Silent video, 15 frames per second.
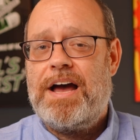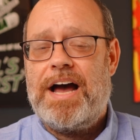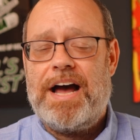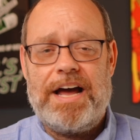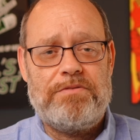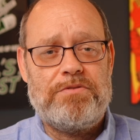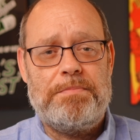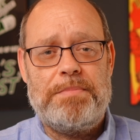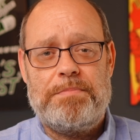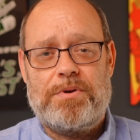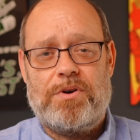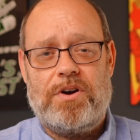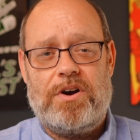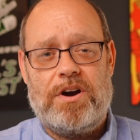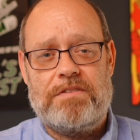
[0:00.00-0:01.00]
I
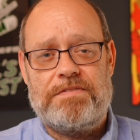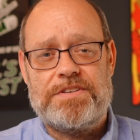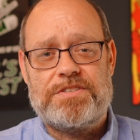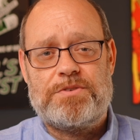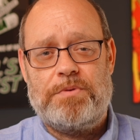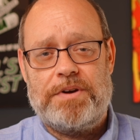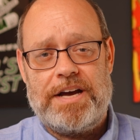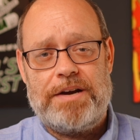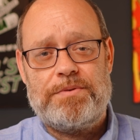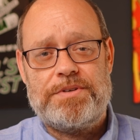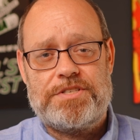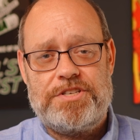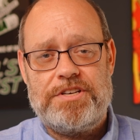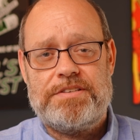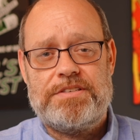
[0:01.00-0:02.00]
remember a harvest when I was
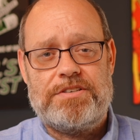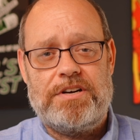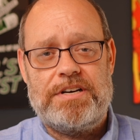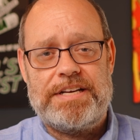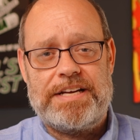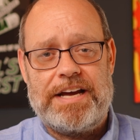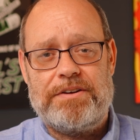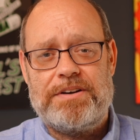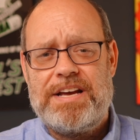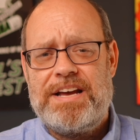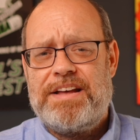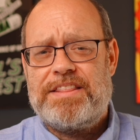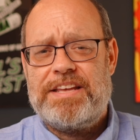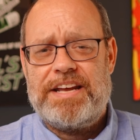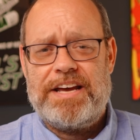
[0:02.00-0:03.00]
just starting out
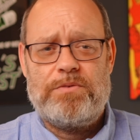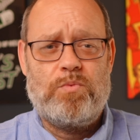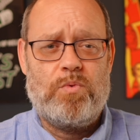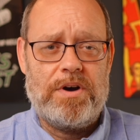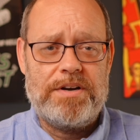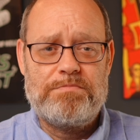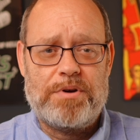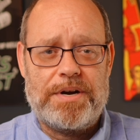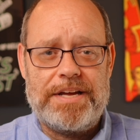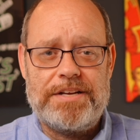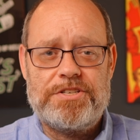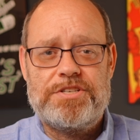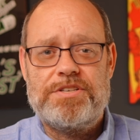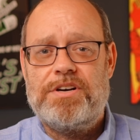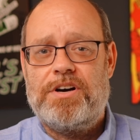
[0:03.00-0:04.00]
that had one
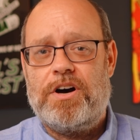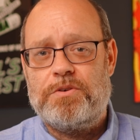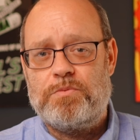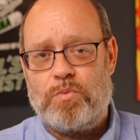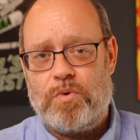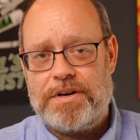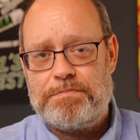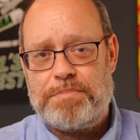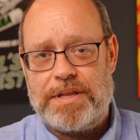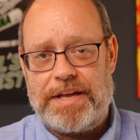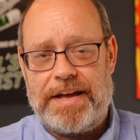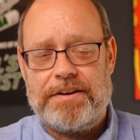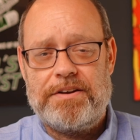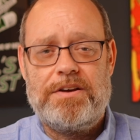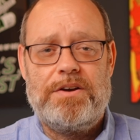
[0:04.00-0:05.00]
branch on one
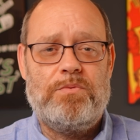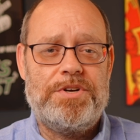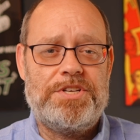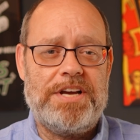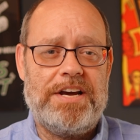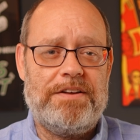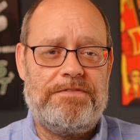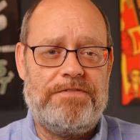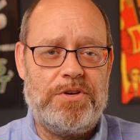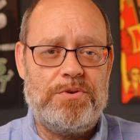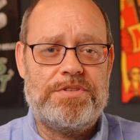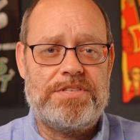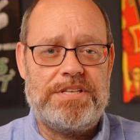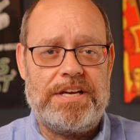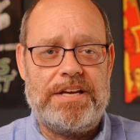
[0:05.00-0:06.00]
plant which had a few
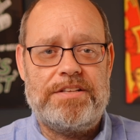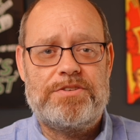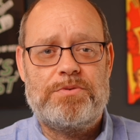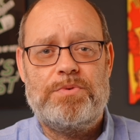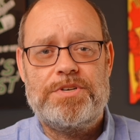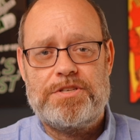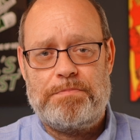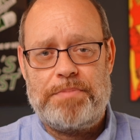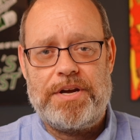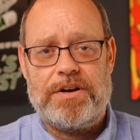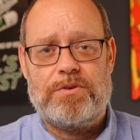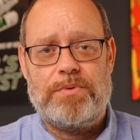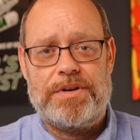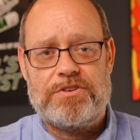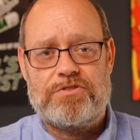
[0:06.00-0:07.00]
seeds which
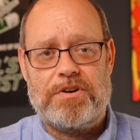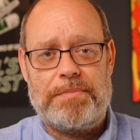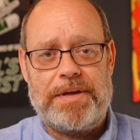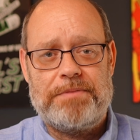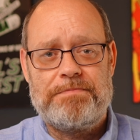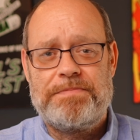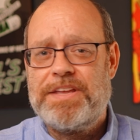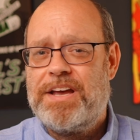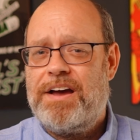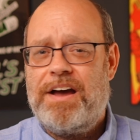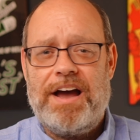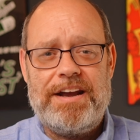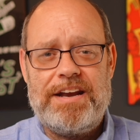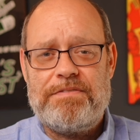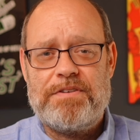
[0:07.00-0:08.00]
appeared when trimming.
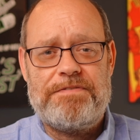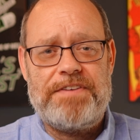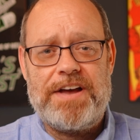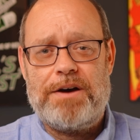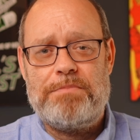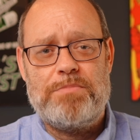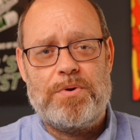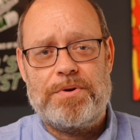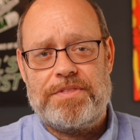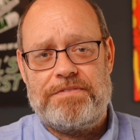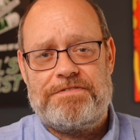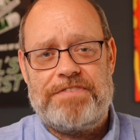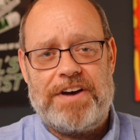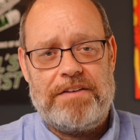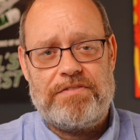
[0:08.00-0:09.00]
I never found more than
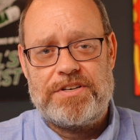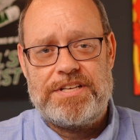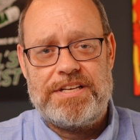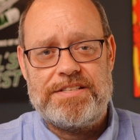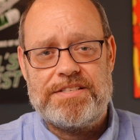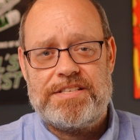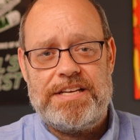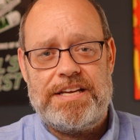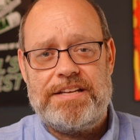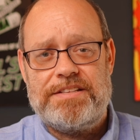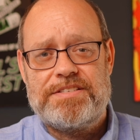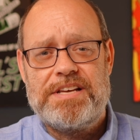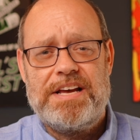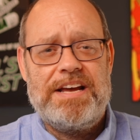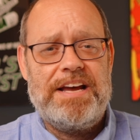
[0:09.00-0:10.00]
5 or 10
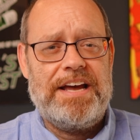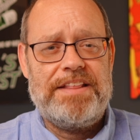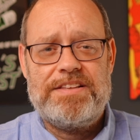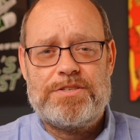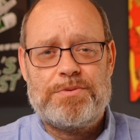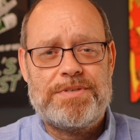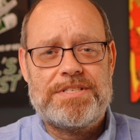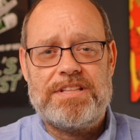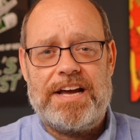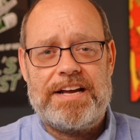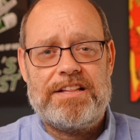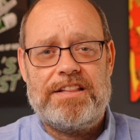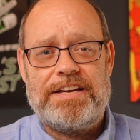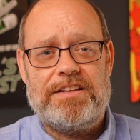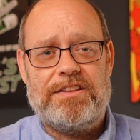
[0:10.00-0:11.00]
seeds, and this was
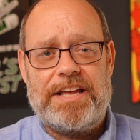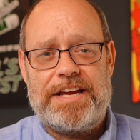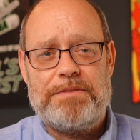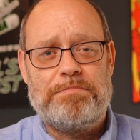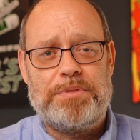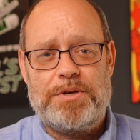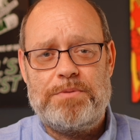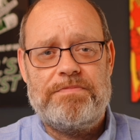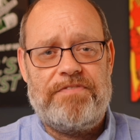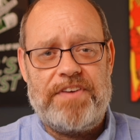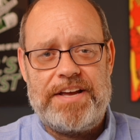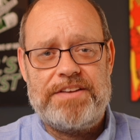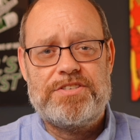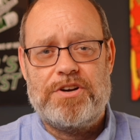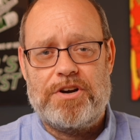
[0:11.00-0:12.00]
likely a late bloom
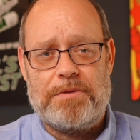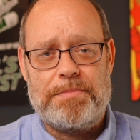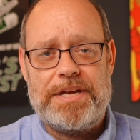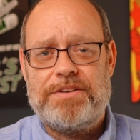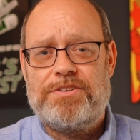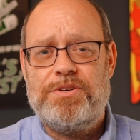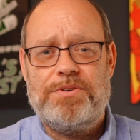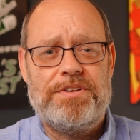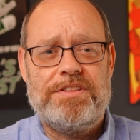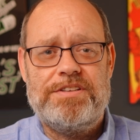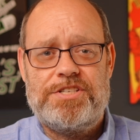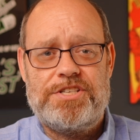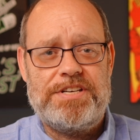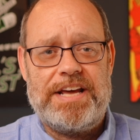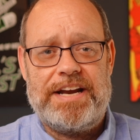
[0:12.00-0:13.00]
phase hermie due to the
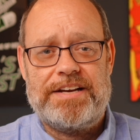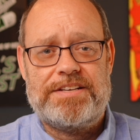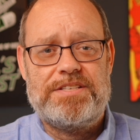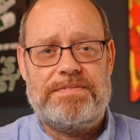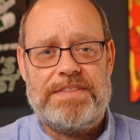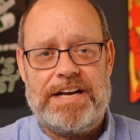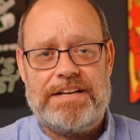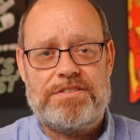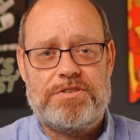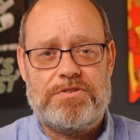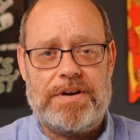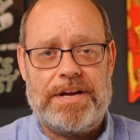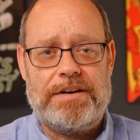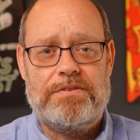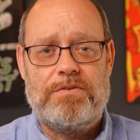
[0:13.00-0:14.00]
genetics of that strain.